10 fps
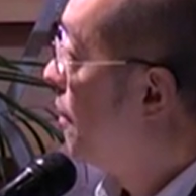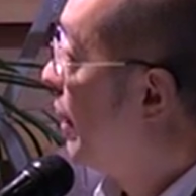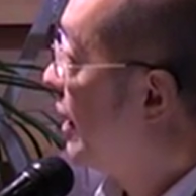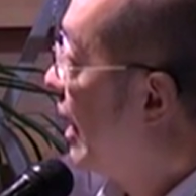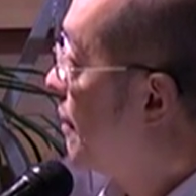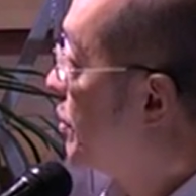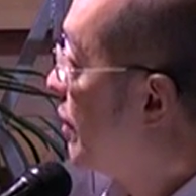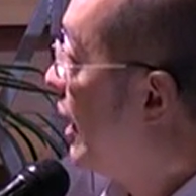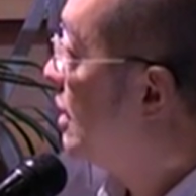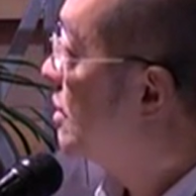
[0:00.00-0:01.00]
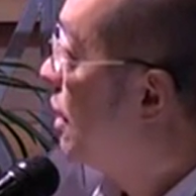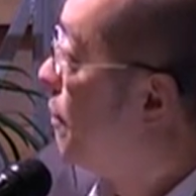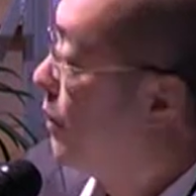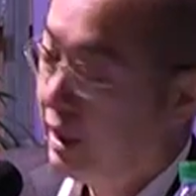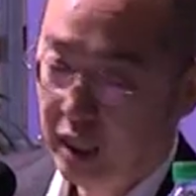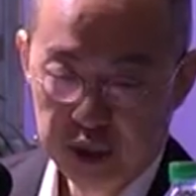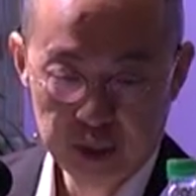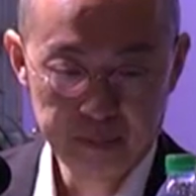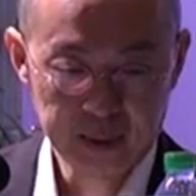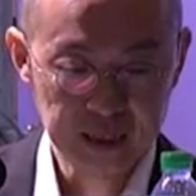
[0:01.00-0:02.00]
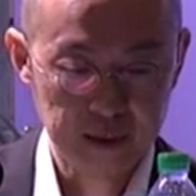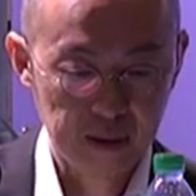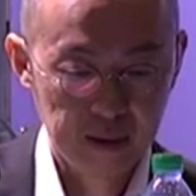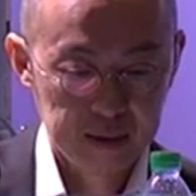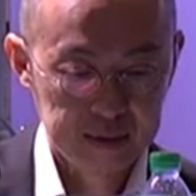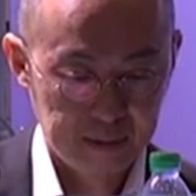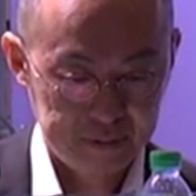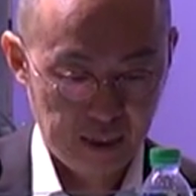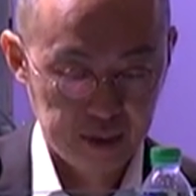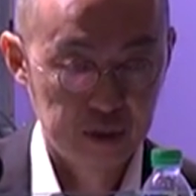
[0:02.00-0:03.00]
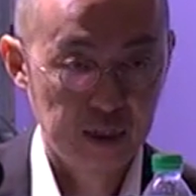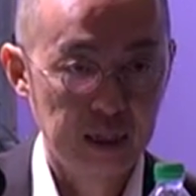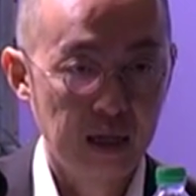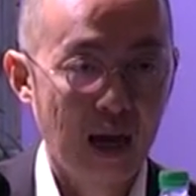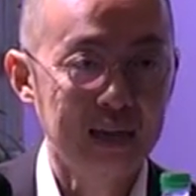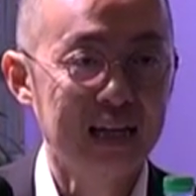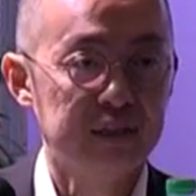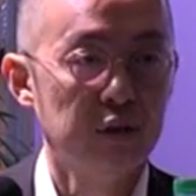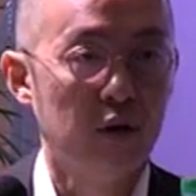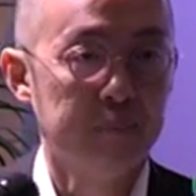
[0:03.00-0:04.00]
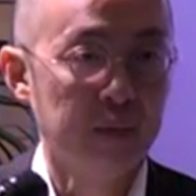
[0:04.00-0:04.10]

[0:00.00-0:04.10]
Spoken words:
But capital gains, Malaysia picked up substantially, and that's not